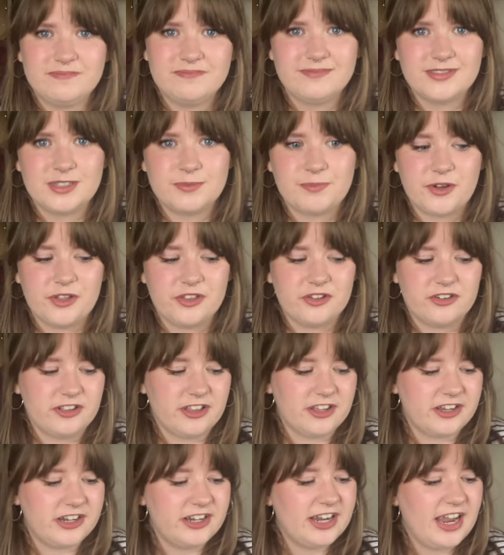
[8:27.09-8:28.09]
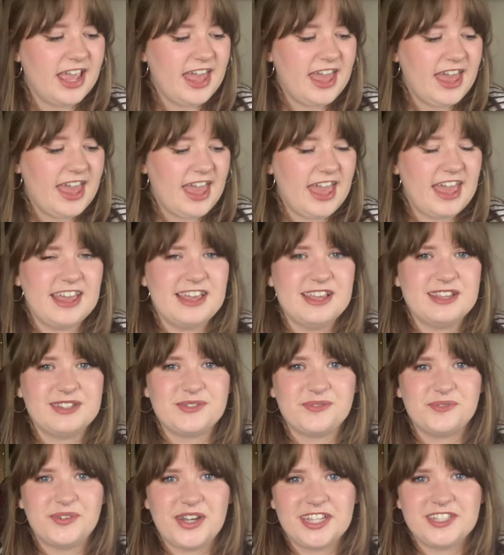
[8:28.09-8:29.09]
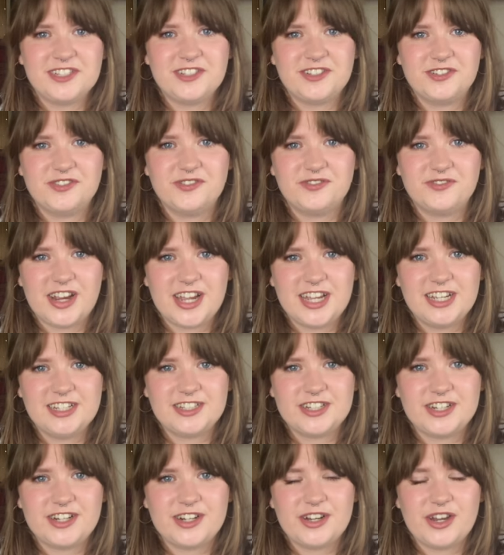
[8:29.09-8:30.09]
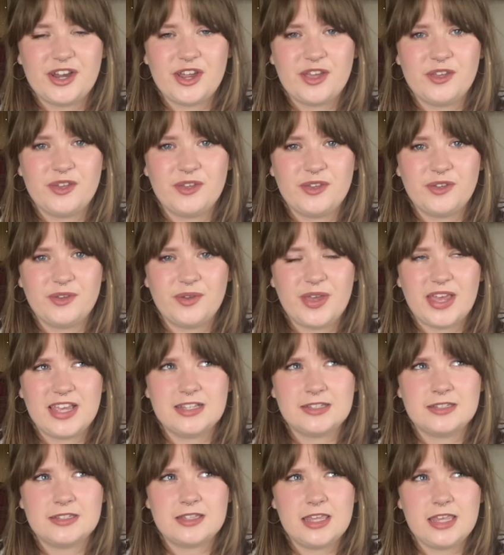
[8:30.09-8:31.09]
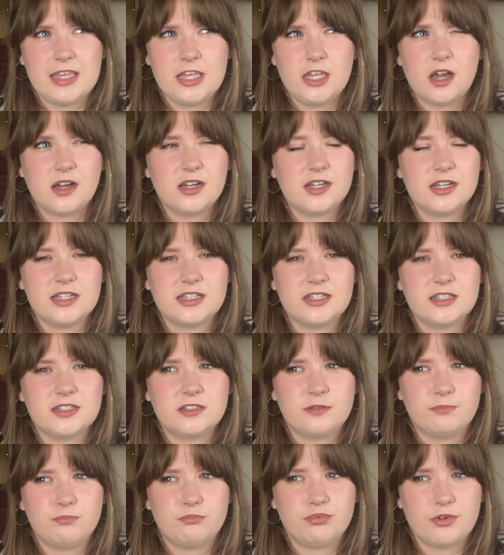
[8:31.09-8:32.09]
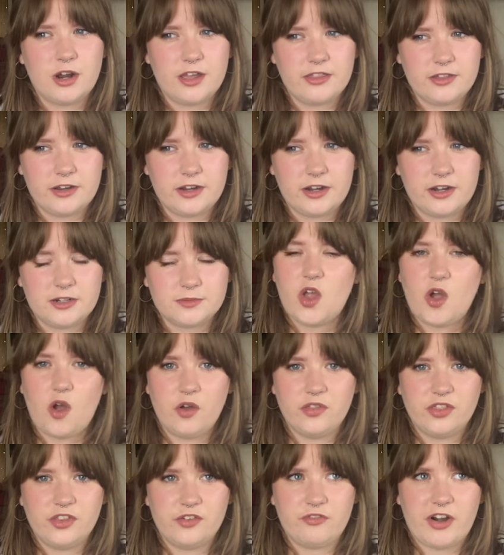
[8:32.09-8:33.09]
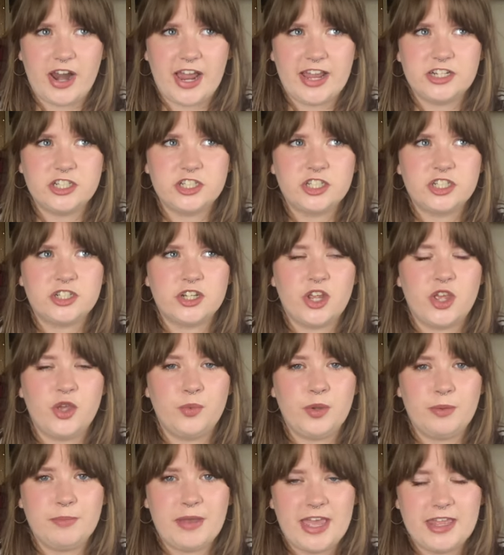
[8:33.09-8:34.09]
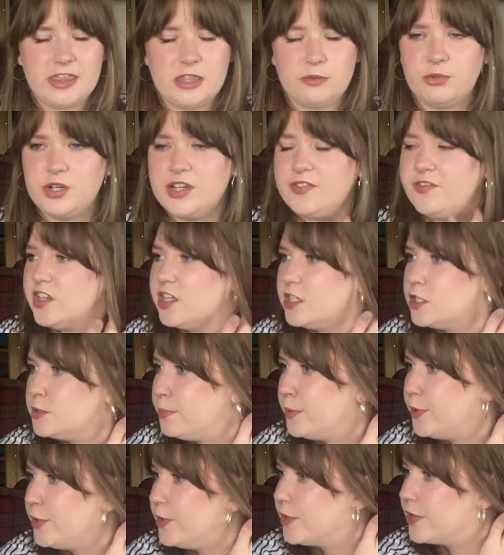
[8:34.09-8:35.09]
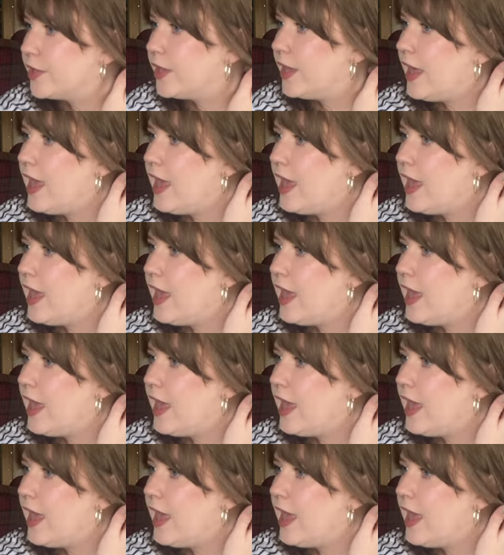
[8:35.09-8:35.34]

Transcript: spoiler alert, is Weston Ryder, who is the youngest brother on the ranch, who we met in the previous book.